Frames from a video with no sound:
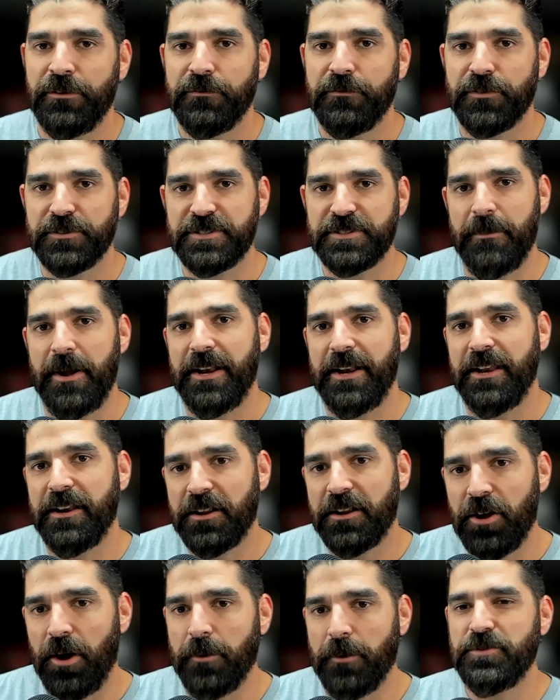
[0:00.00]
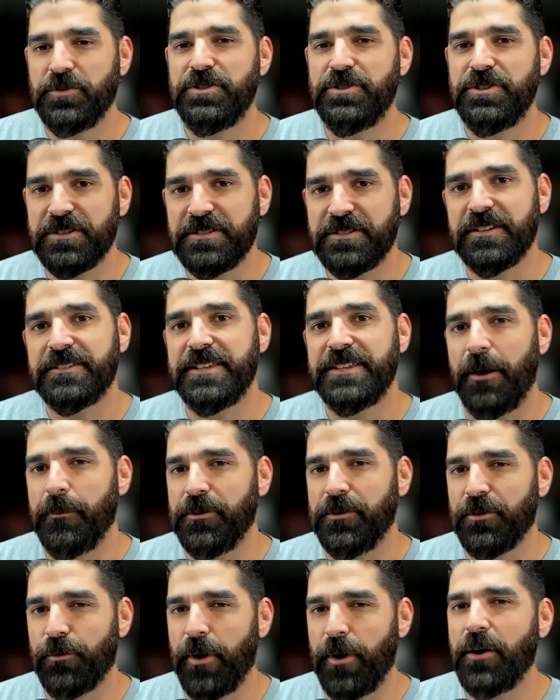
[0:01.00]
for somebody to come just to tell
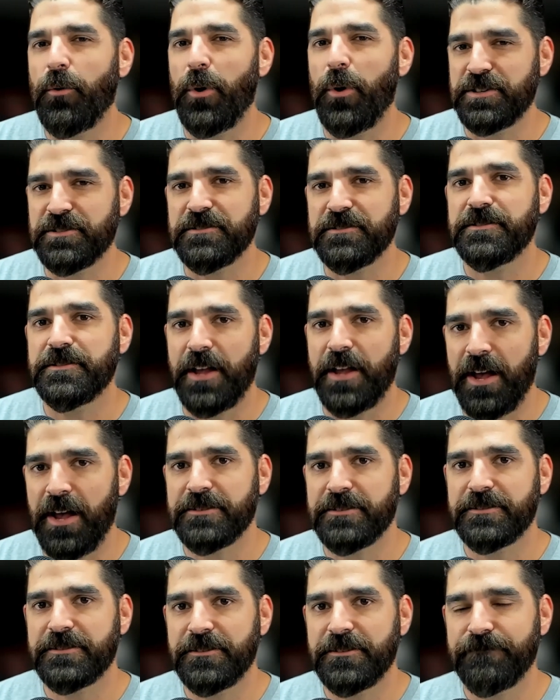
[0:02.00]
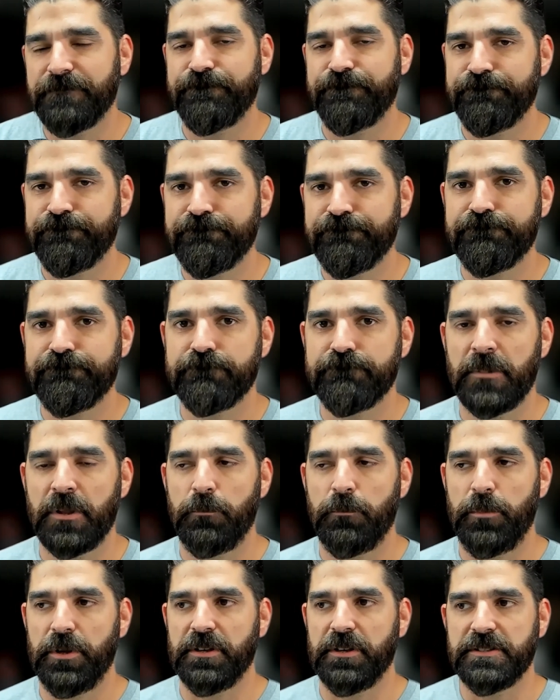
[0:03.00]
me the right questions to ask,
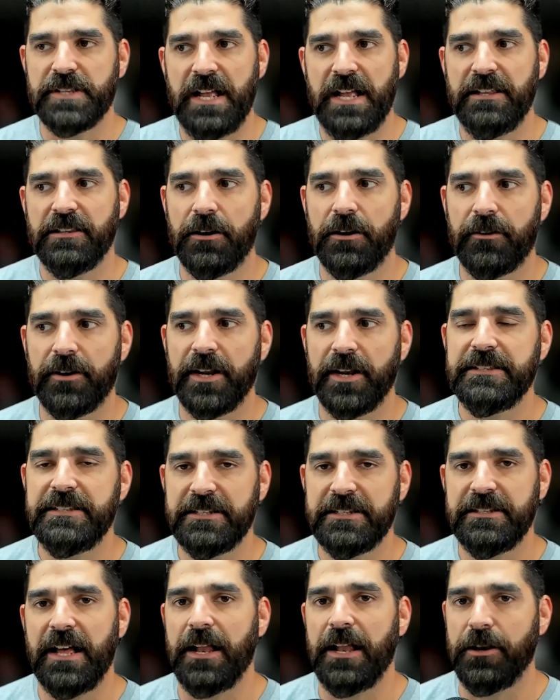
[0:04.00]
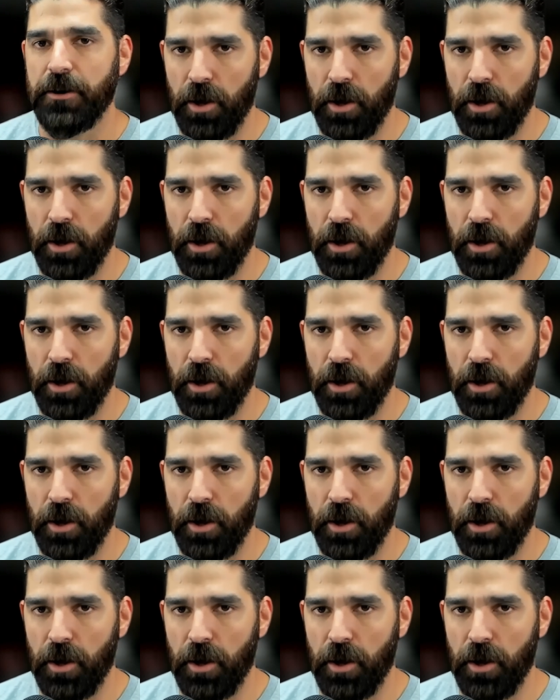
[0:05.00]
because I literally did not